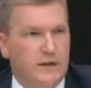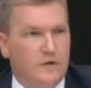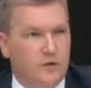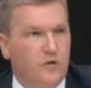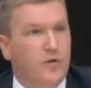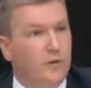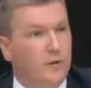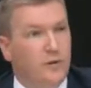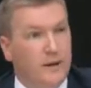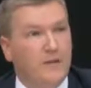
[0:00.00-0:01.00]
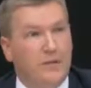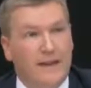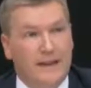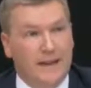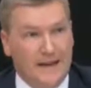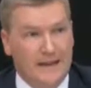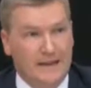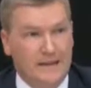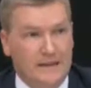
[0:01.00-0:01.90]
is going to look for the best rate they can.